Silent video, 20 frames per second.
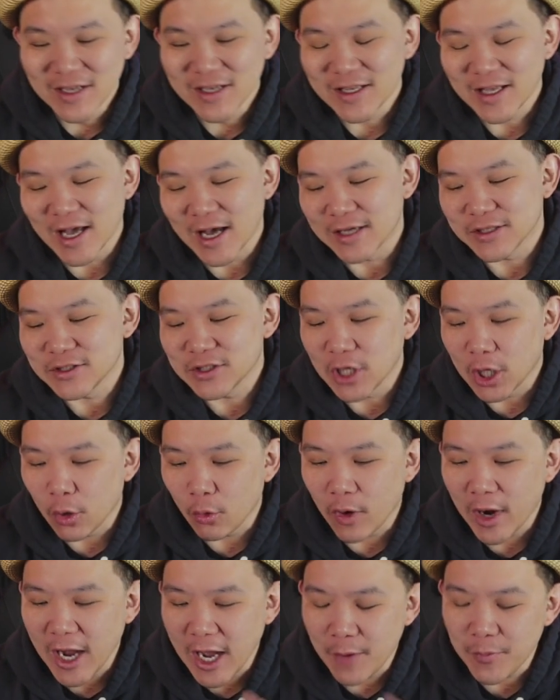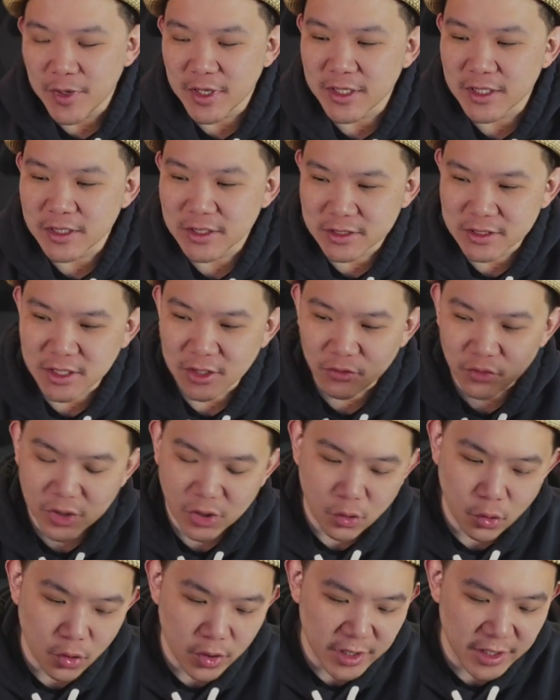Yeah, so what happened is the
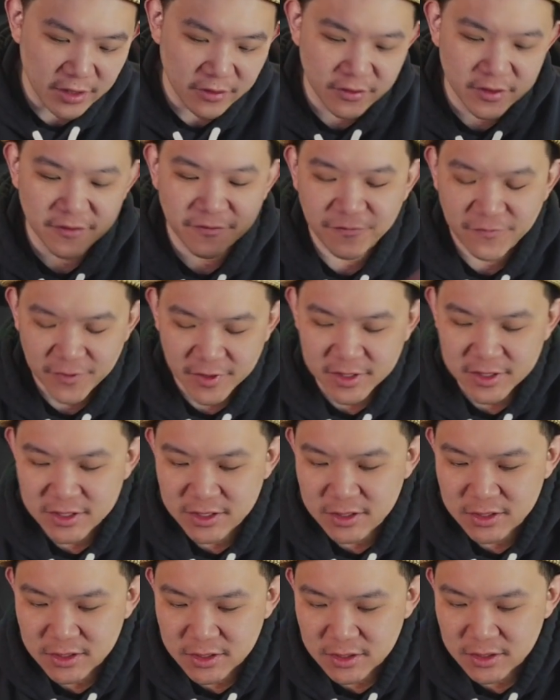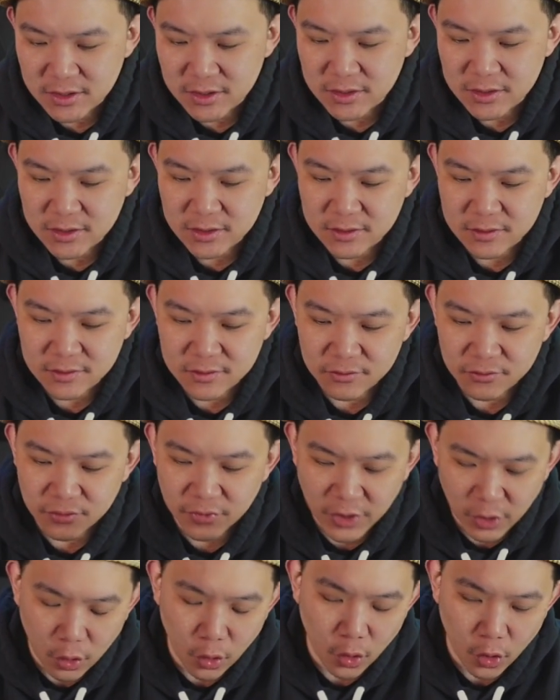recording or the first
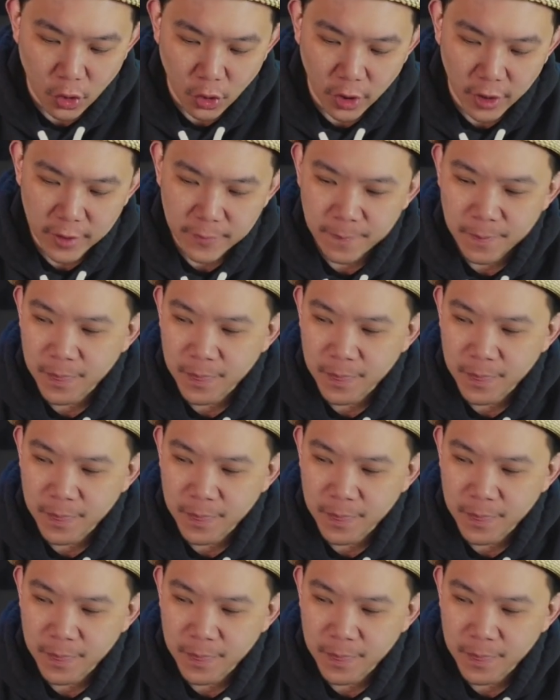record